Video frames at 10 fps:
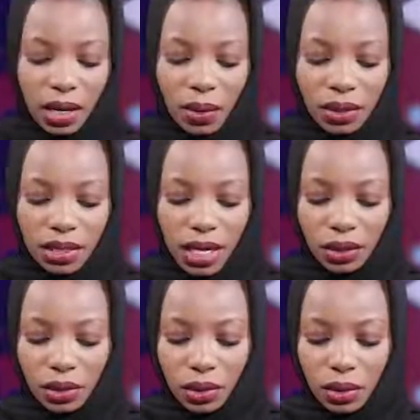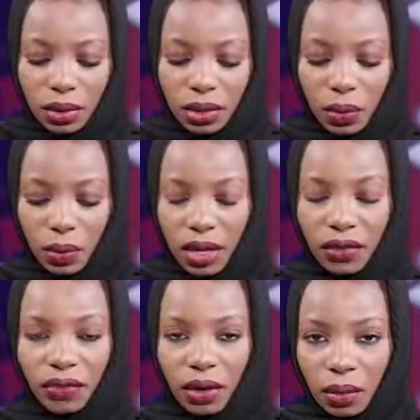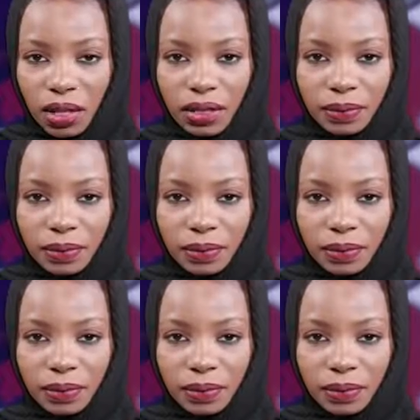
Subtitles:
will then know the way forward.